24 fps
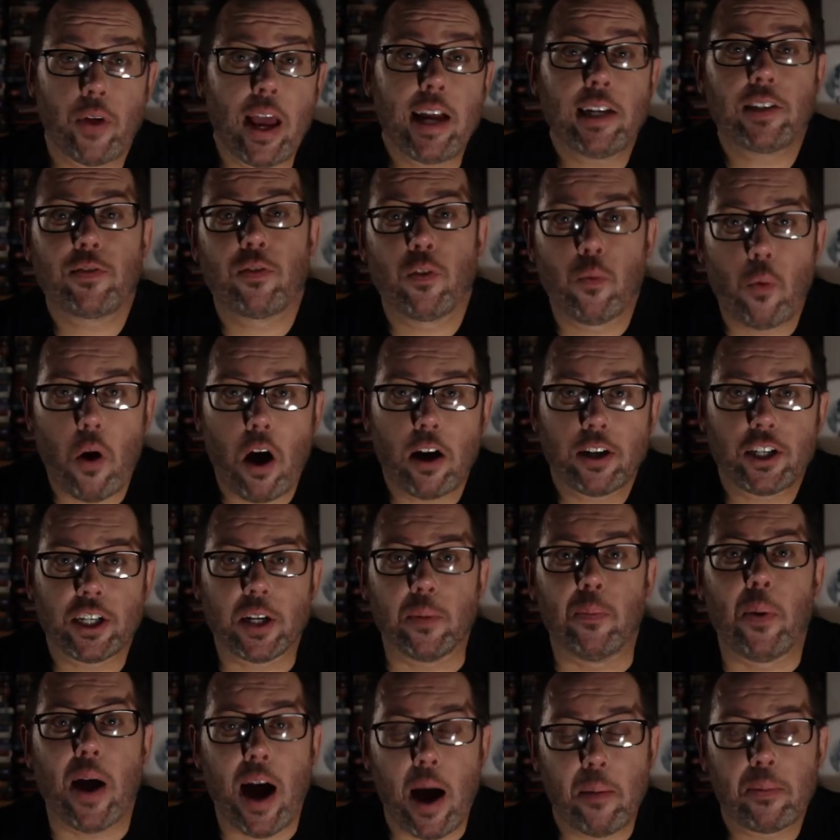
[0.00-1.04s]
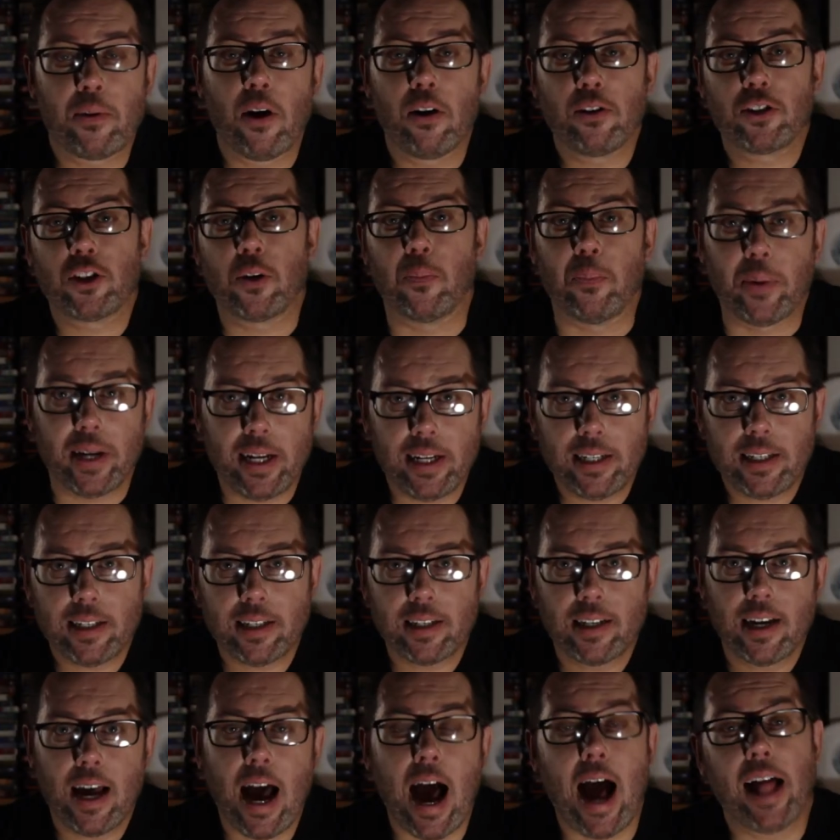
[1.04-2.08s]
Thanks for watching Pop Culture
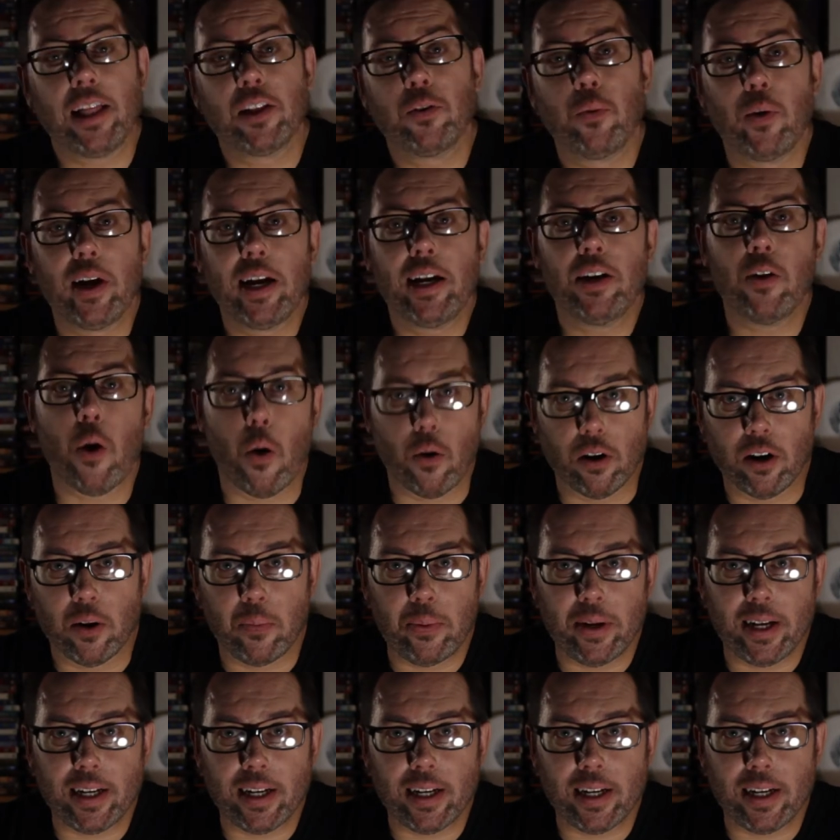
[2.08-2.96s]
Beasts Halloween Horror